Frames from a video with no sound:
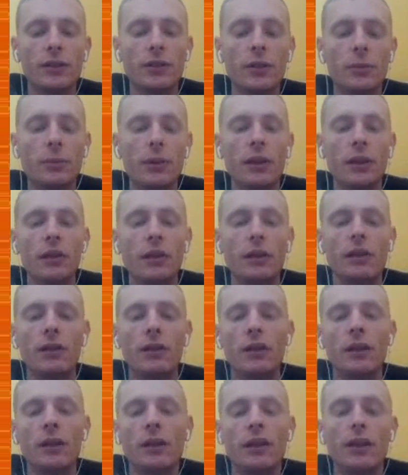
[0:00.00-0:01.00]
to be
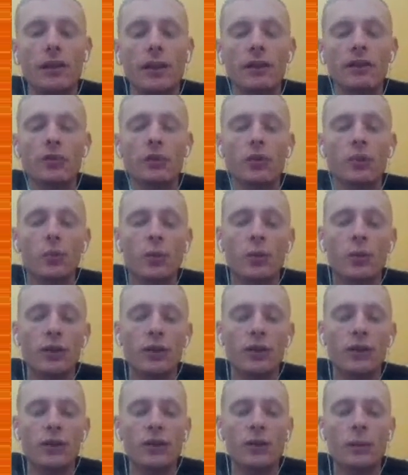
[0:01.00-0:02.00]
like his normal
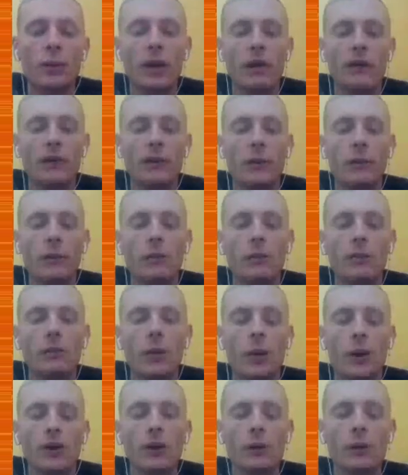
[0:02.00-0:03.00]
distance away from
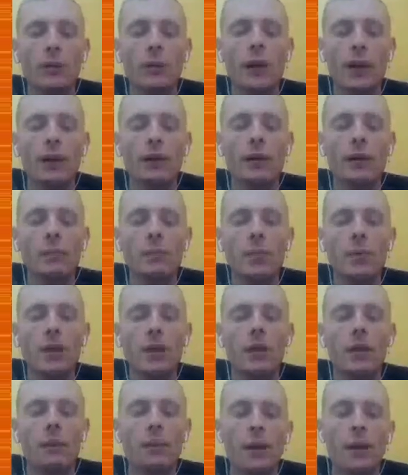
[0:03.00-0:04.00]
Mario in the back.
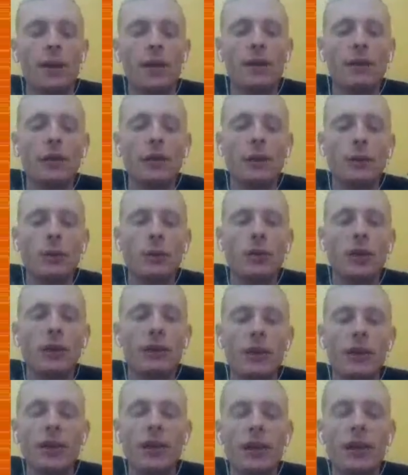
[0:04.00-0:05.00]
But if you if
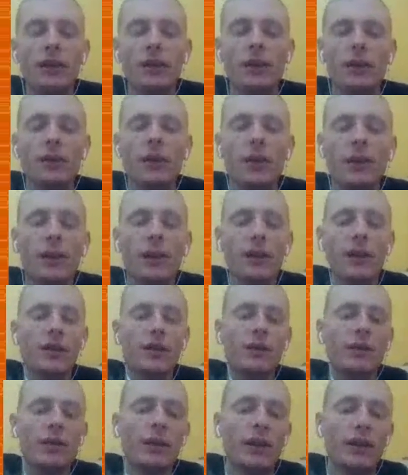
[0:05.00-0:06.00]
they land on the very edge
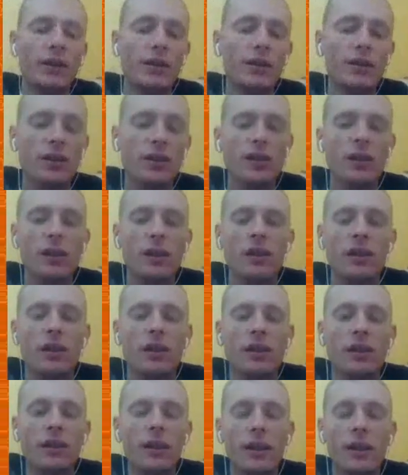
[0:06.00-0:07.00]
of a ledge,
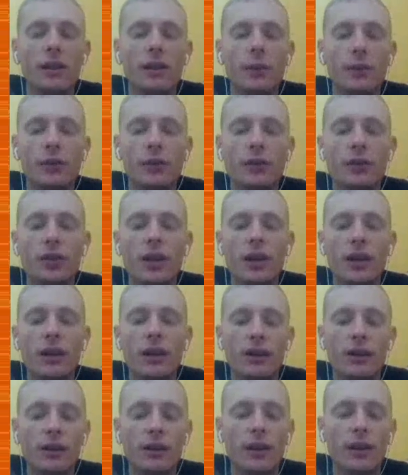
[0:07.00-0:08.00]
they will just stay
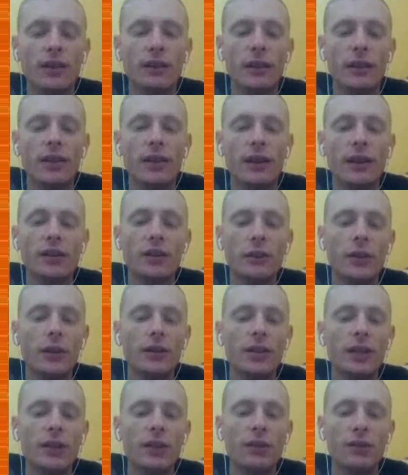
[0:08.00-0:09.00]
on the ledge like that. So that
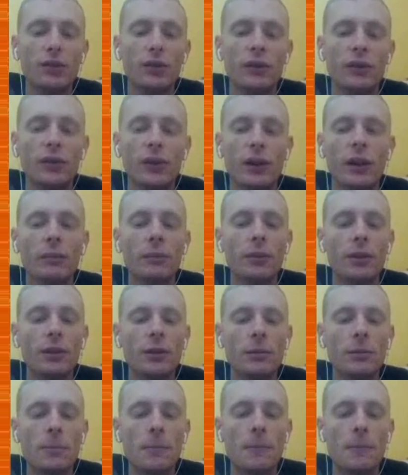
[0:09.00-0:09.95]
saves a few frames.